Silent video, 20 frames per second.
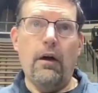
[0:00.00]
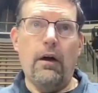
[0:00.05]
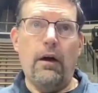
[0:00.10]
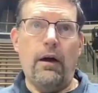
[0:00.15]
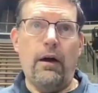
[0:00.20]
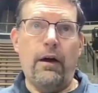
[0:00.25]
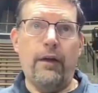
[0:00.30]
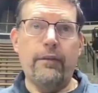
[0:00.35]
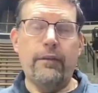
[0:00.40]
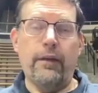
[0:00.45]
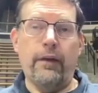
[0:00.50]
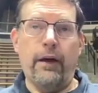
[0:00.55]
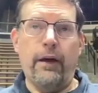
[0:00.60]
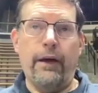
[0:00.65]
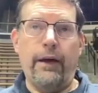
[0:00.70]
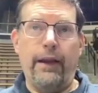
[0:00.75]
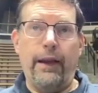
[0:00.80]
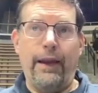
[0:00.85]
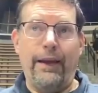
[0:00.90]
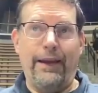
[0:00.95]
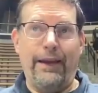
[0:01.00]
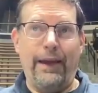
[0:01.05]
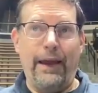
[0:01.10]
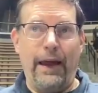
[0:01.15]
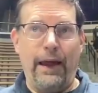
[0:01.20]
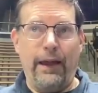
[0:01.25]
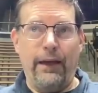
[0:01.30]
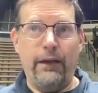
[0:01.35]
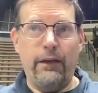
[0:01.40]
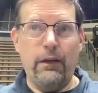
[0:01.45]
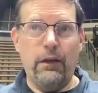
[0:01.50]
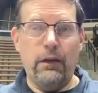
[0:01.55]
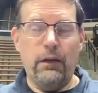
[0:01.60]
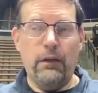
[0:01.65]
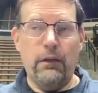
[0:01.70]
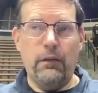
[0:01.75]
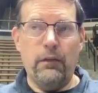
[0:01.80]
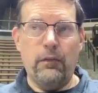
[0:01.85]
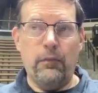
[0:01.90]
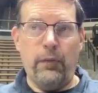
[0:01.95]
uh, tonight, and again,
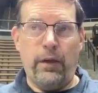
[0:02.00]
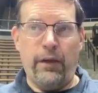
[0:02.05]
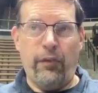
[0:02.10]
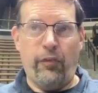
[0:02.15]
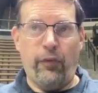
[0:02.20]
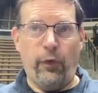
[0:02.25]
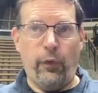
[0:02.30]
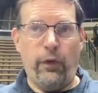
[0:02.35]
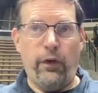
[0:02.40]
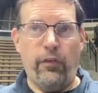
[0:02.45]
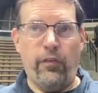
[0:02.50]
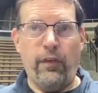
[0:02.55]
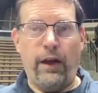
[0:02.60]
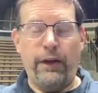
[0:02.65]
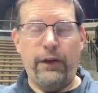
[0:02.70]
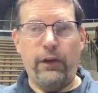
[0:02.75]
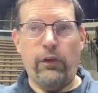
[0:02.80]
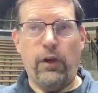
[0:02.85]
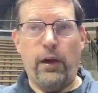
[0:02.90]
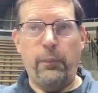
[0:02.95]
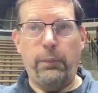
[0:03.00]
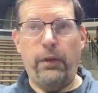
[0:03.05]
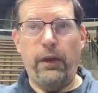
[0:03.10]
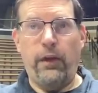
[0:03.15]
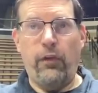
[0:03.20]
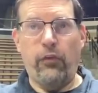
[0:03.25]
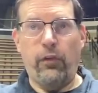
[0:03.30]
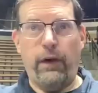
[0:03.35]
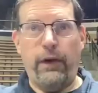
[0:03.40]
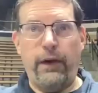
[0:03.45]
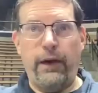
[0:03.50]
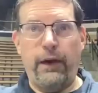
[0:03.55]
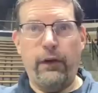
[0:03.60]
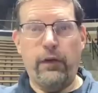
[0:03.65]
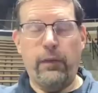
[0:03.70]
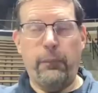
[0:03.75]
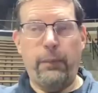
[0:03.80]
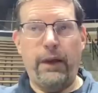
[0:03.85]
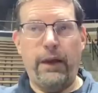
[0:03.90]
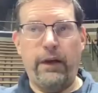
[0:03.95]
Minnesota is not in a great place right now
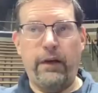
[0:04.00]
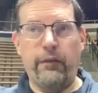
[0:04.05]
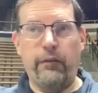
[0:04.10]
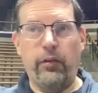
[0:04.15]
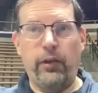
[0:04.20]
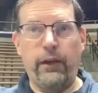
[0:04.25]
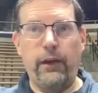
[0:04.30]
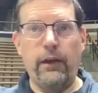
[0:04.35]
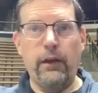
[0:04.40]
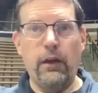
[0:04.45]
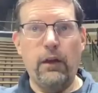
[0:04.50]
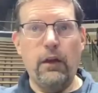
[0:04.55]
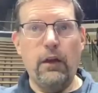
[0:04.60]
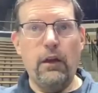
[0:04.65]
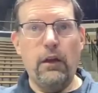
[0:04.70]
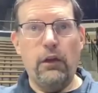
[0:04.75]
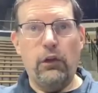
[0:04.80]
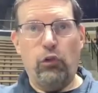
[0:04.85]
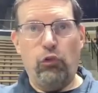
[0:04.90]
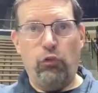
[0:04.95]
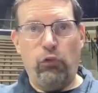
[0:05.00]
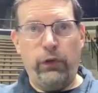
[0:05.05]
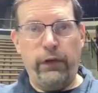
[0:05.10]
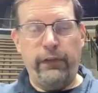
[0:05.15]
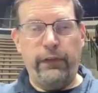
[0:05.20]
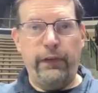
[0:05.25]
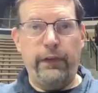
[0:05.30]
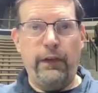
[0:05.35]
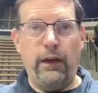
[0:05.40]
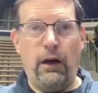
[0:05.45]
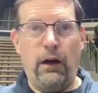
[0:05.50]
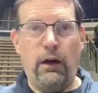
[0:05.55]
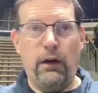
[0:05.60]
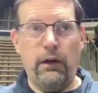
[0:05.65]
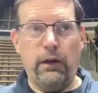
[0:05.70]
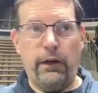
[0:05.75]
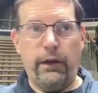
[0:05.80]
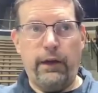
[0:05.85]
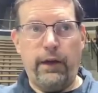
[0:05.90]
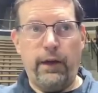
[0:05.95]
competitively. Really
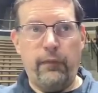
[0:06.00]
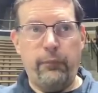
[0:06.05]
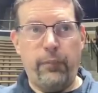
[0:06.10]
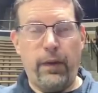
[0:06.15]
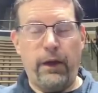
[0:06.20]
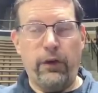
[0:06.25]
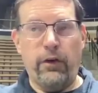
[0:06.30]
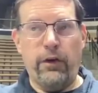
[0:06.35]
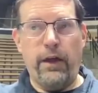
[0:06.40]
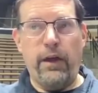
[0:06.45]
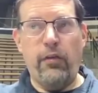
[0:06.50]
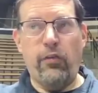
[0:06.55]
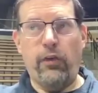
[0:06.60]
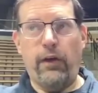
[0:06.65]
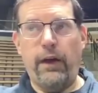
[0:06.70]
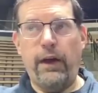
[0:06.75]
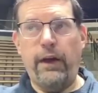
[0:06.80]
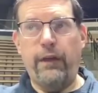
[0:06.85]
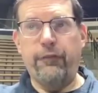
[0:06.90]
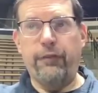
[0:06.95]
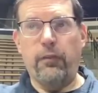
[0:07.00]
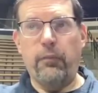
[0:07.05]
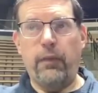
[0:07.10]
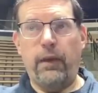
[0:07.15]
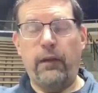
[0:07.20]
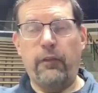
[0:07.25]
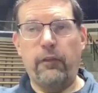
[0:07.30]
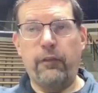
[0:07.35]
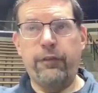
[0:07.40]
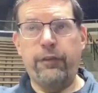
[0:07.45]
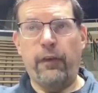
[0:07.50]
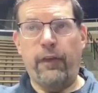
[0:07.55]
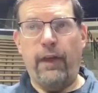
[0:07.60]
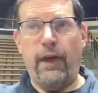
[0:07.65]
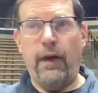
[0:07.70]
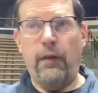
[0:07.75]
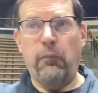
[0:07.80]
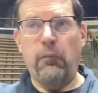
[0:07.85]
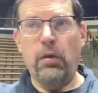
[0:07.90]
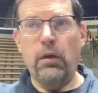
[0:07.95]
young. Again, better days are ahead from them for
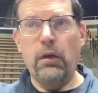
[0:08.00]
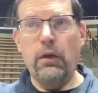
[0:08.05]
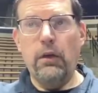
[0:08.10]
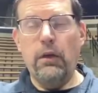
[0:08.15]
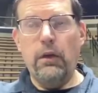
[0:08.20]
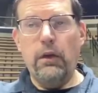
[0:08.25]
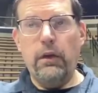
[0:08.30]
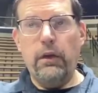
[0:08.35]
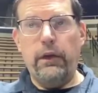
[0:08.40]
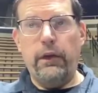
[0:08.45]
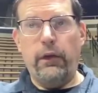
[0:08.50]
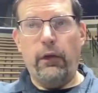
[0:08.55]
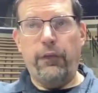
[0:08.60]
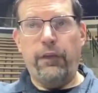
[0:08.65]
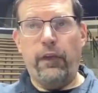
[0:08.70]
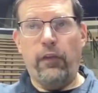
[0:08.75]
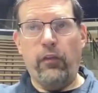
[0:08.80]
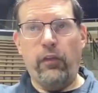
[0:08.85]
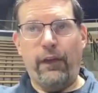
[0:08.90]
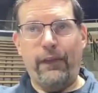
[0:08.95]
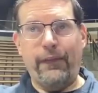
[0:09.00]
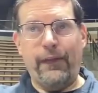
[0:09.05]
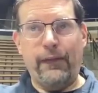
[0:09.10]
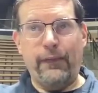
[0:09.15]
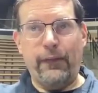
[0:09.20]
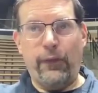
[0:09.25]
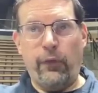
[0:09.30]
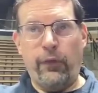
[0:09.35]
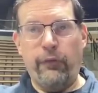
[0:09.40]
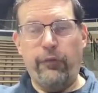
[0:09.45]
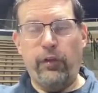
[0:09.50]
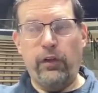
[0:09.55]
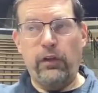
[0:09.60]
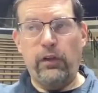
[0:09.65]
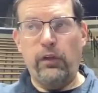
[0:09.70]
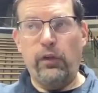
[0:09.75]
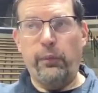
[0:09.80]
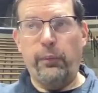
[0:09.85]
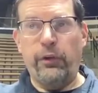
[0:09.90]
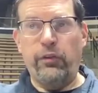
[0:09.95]
them. You know, things like that. They're even a
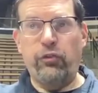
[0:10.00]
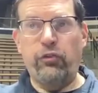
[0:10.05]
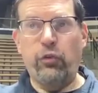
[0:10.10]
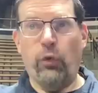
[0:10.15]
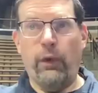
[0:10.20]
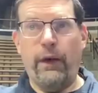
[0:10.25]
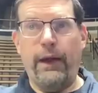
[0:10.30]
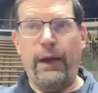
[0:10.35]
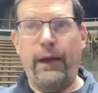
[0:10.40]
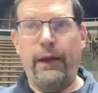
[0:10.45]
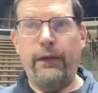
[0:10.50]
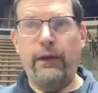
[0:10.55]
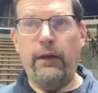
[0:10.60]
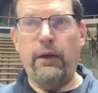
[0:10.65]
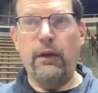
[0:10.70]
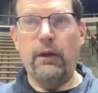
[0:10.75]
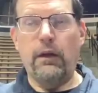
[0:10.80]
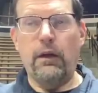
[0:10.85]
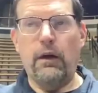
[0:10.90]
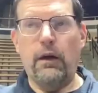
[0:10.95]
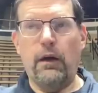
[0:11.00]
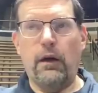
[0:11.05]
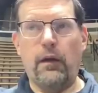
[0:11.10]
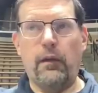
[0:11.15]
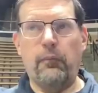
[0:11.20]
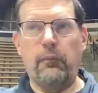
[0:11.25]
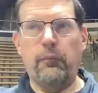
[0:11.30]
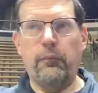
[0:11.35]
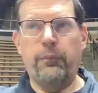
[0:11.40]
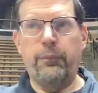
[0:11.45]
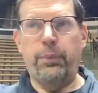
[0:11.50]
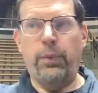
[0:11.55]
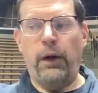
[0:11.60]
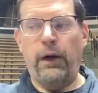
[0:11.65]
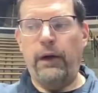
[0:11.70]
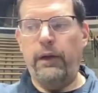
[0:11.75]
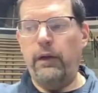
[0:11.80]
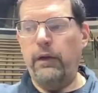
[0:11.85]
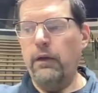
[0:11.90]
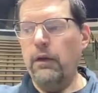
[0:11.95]
little bit shorthanded, um,
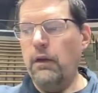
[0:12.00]
but